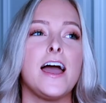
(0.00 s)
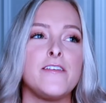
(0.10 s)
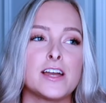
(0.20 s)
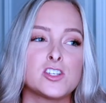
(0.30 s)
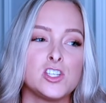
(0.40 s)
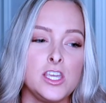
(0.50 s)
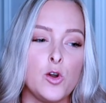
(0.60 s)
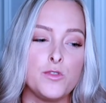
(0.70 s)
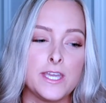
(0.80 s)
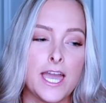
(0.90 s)
I've actually
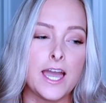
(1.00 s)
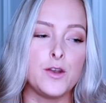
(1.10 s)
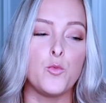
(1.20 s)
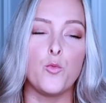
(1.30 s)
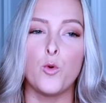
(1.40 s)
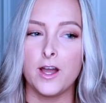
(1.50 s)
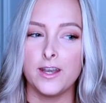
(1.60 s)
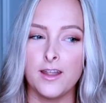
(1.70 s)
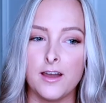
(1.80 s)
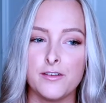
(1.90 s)
only had
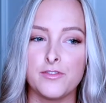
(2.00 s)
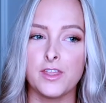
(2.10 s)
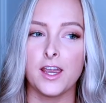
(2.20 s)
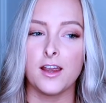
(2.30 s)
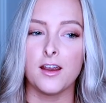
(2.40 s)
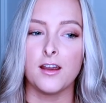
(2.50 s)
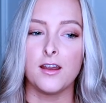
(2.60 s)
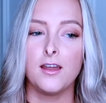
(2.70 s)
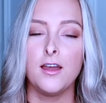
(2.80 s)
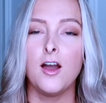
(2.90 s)
one of
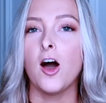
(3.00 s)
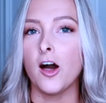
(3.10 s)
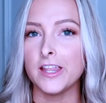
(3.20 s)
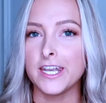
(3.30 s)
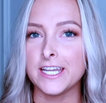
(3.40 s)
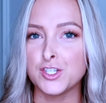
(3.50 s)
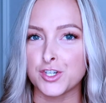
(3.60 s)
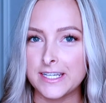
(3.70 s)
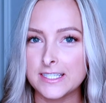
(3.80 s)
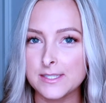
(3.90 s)
their holiday
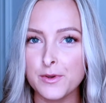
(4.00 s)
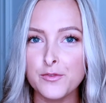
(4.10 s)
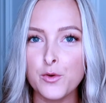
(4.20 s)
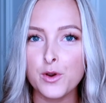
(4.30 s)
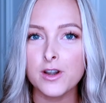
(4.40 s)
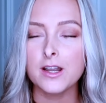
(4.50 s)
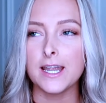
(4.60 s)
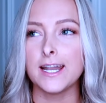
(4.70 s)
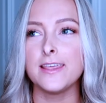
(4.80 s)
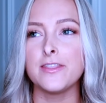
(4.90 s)
drinks before
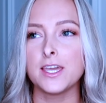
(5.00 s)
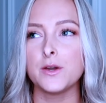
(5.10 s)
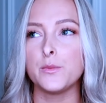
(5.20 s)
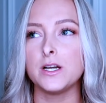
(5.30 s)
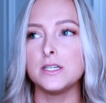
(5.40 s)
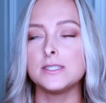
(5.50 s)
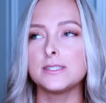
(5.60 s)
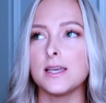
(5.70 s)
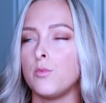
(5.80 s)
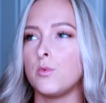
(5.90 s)
and I think it
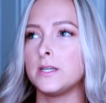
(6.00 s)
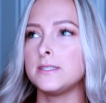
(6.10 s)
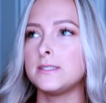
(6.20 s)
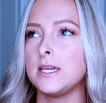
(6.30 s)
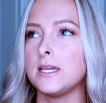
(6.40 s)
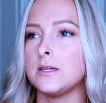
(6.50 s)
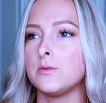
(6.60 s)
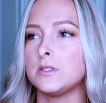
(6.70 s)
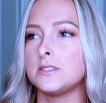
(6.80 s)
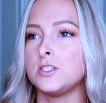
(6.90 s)
was, I want to say it
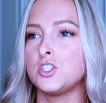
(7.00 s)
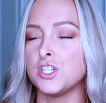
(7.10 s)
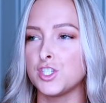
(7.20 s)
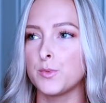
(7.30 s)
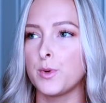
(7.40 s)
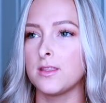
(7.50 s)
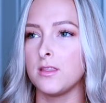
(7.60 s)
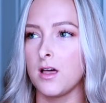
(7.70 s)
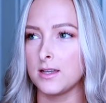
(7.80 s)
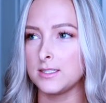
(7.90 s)
was the
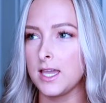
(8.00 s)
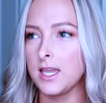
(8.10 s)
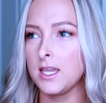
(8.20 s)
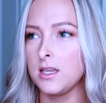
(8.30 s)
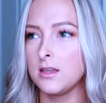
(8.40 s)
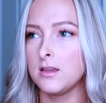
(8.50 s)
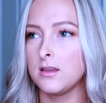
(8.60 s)
gingerbread latte.